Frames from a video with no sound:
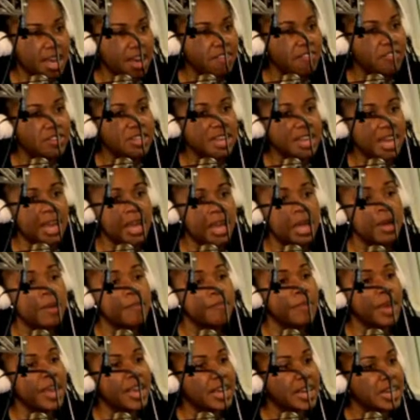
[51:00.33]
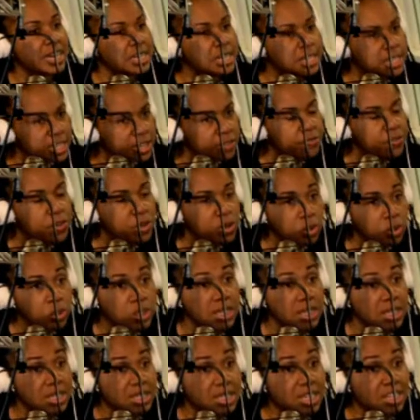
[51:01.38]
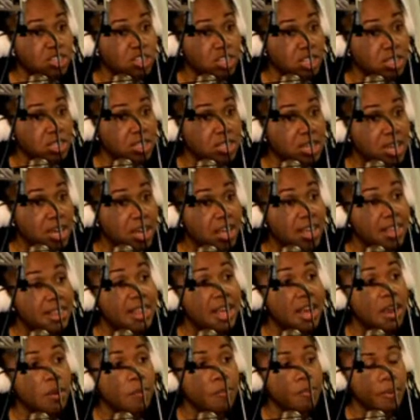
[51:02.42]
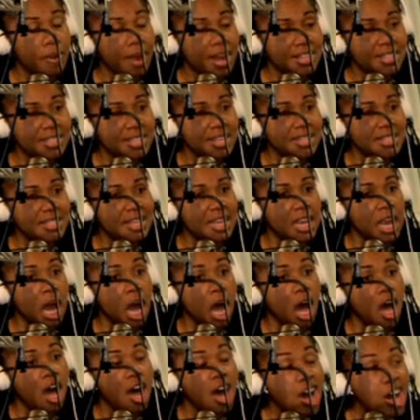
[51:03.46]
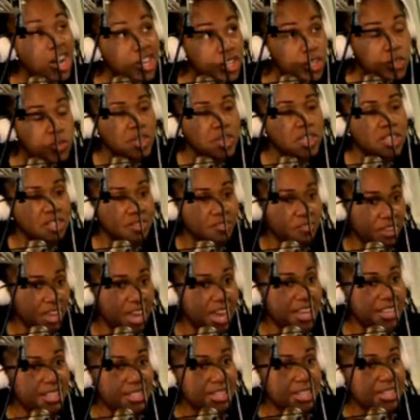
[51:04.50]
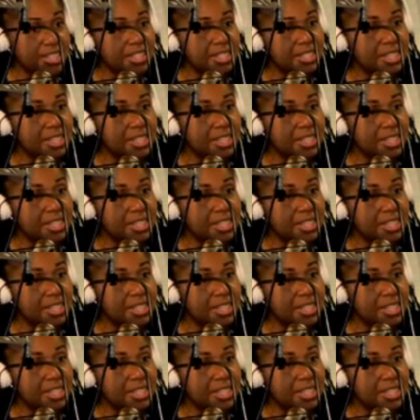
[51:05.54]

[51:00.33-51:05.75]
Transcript: every day making difficult decisions. They are processing hundreds of cases.